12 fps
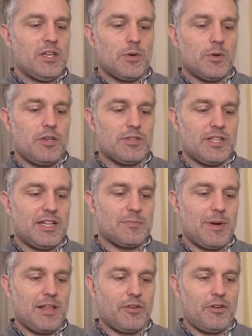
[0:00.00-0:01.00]
So I use it as
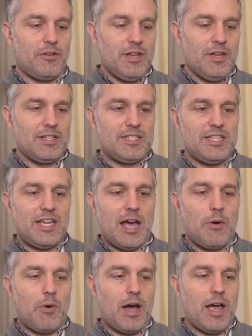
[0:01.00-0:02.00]
my little
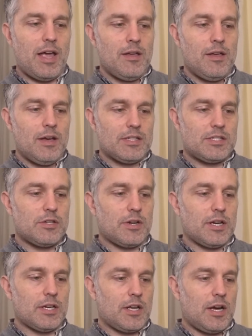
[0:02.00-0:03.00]
DIY
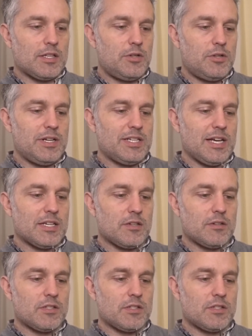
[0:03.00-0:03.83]
circuit continuity tester.